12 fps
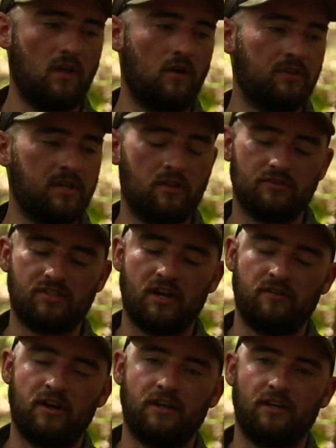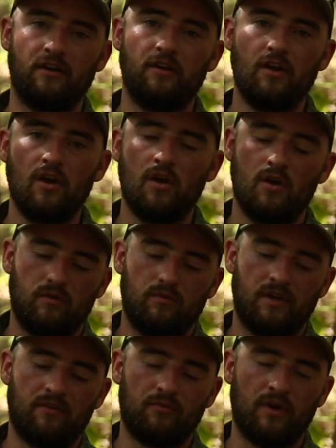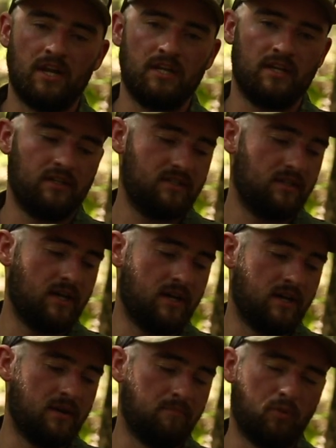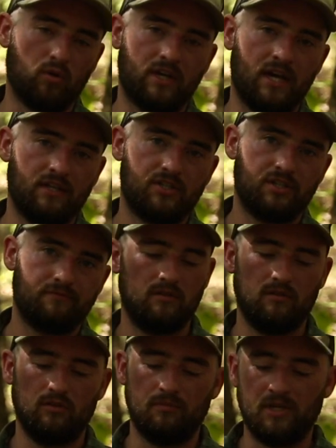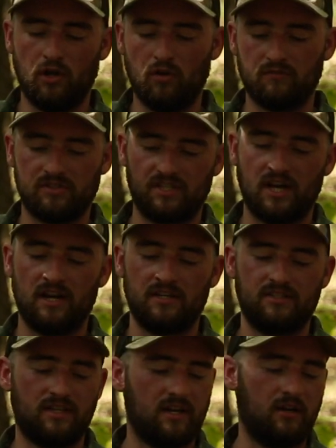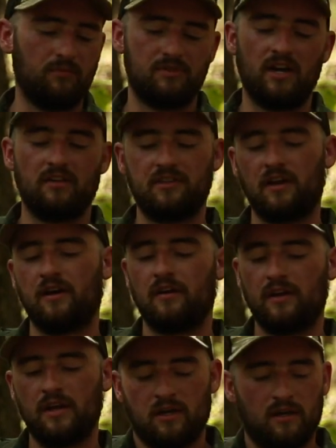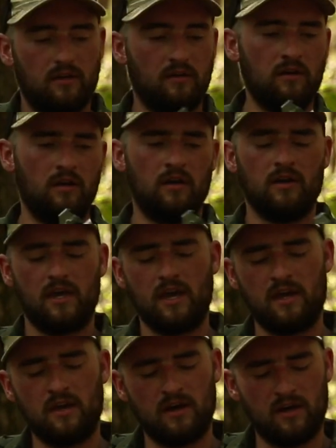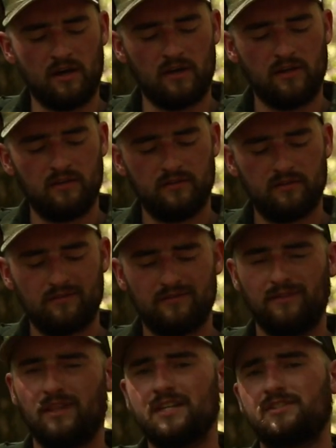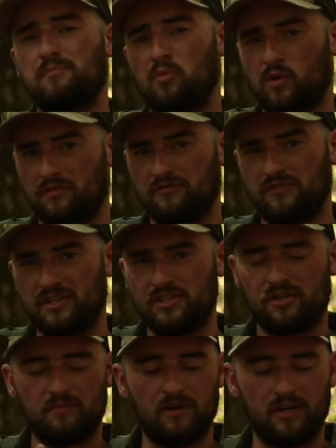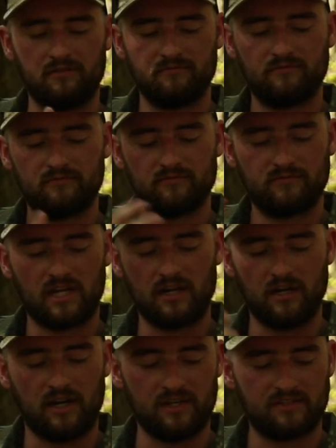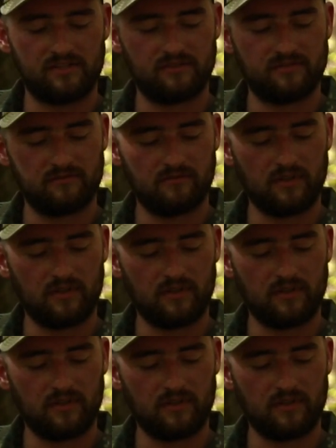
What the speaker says: On the other side right here, we have a radiant bolt catch, a little bit oversized, kind of helps you out there. A less important feature, but kind of nice.